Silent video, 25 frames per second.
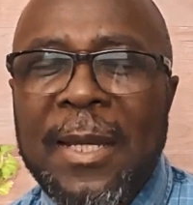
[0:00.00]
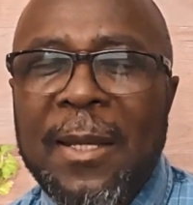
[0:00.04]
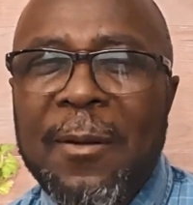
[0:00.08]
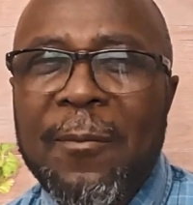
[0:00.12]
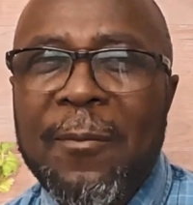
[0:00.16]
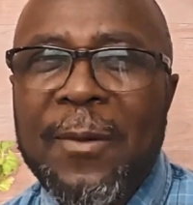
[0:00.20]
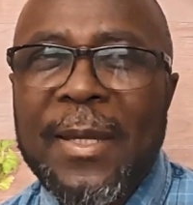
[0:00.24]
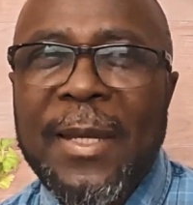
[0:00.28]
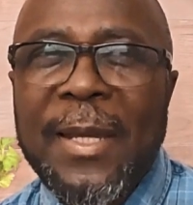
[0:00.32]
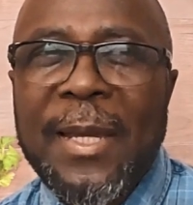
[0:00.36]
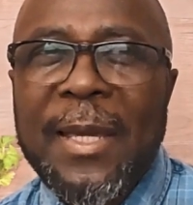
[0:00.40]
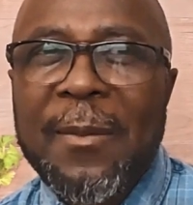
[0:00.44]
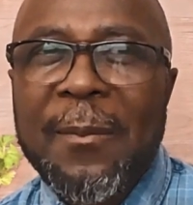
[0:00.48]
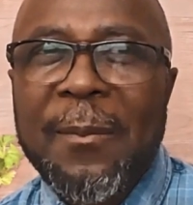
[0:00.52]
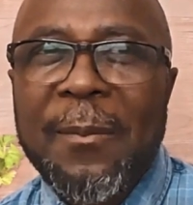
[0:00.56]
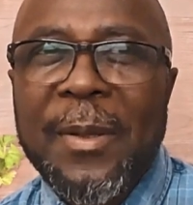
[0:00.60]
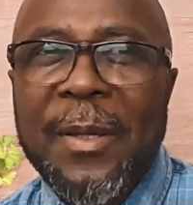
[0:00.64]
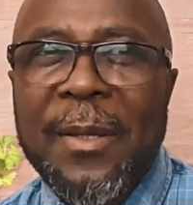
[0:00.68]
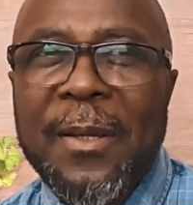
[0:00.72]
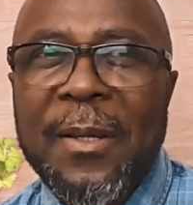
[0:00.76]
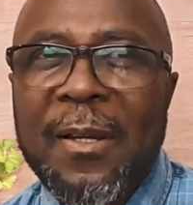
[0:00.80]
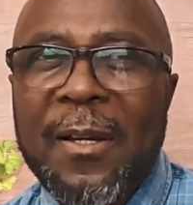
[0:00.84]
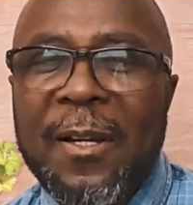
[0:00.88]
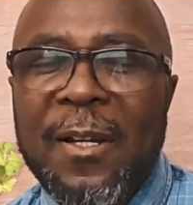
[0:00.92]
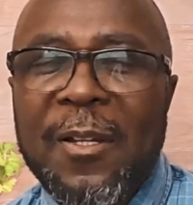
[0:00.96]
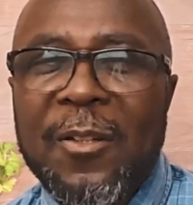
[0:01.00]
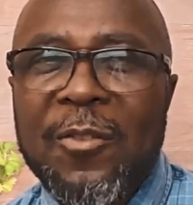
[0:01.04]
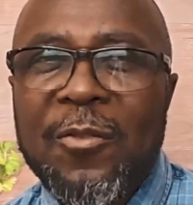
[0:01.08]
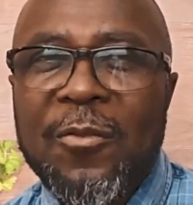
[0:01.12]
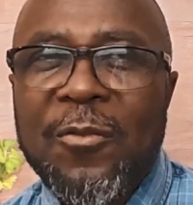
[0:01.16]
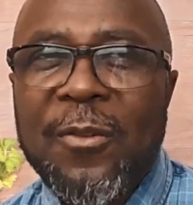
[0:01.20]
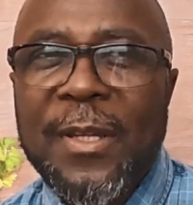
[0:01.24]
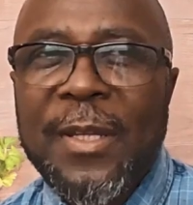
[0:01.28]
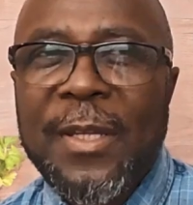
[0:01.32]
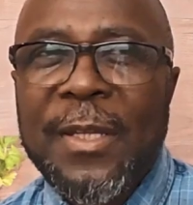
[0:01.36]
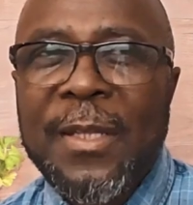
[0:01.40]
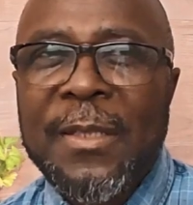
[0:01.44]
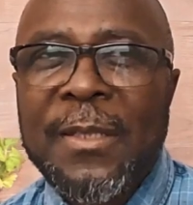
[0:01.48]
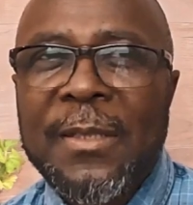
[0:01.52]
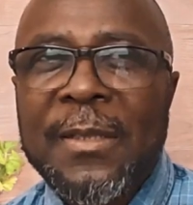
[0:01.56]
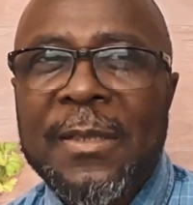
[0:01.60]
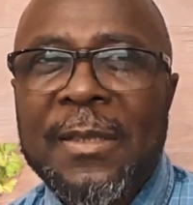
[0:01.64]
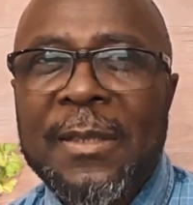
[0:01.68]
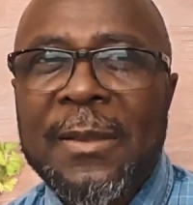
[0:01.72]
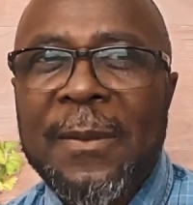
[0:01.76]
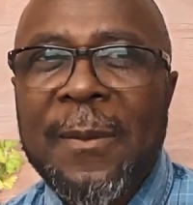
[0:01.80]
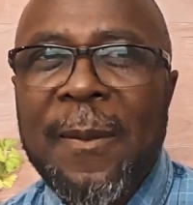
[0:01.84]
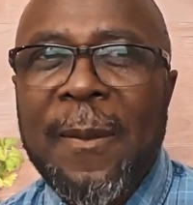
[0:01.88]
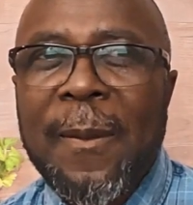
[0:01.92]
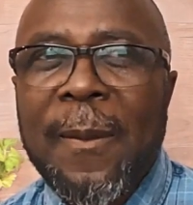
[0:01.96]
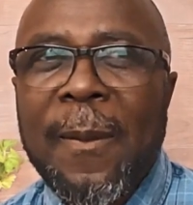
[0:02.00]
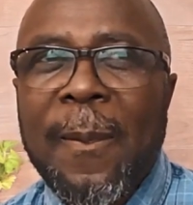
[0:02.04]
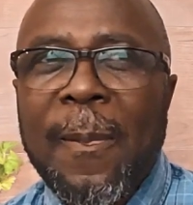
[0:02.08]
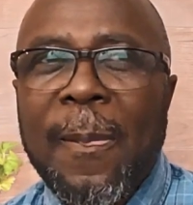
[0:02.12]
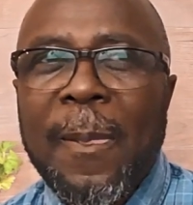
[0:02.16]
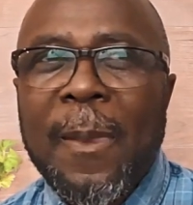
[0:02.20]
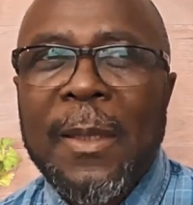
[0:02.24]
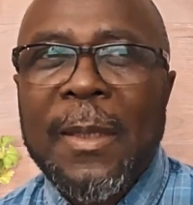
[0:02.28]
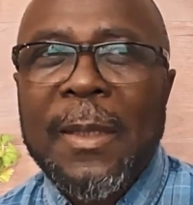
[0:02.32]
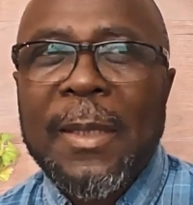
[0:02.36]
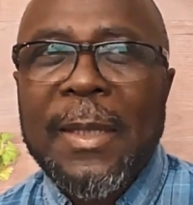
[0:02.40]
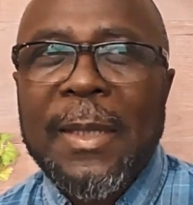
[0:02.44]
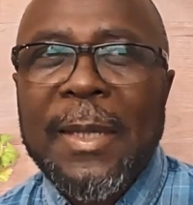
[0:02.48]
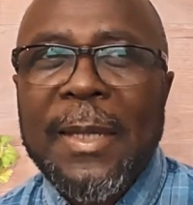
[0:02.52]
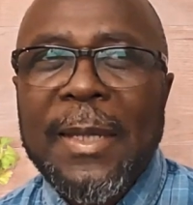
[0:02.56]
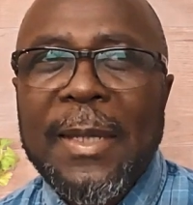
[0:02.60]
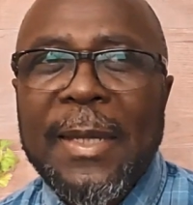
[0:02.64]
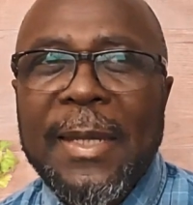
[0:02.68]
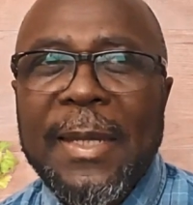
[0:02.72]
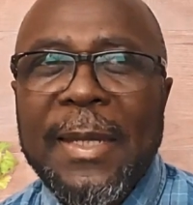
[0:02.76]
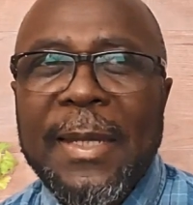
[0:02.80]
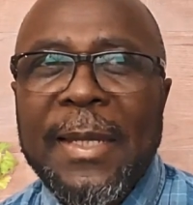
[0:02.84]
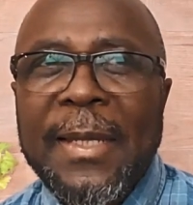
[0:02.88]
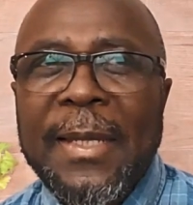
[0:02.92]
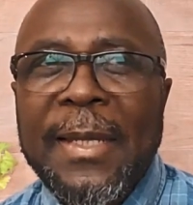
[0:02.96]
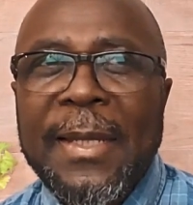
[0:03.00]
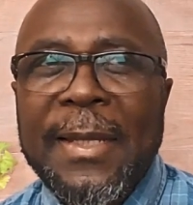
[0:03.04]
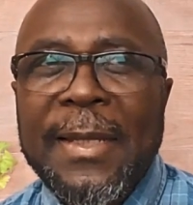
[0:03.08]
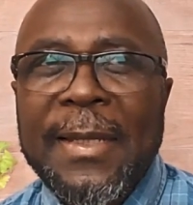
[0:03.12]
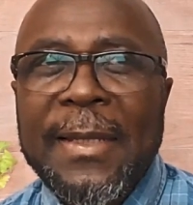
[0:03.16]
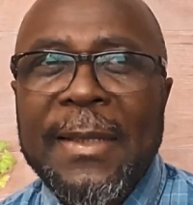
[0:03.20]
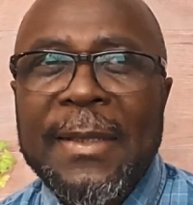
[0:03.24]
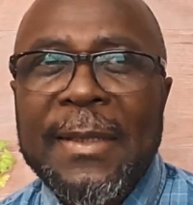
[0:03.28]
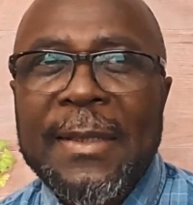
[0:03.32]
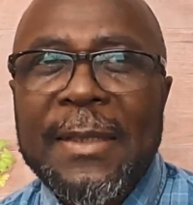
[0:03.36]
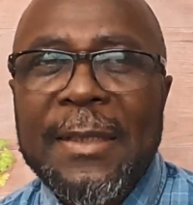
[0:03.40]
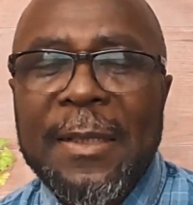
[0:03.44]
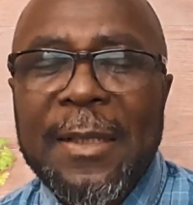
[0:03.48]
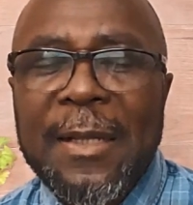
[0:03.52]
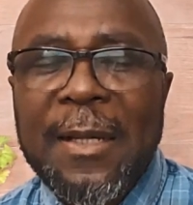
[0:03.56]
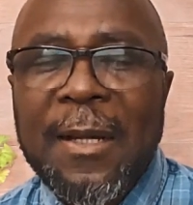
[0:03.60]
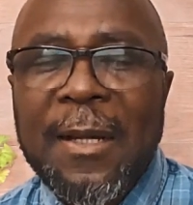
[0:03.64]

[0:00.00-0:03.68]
And we had pecan trees in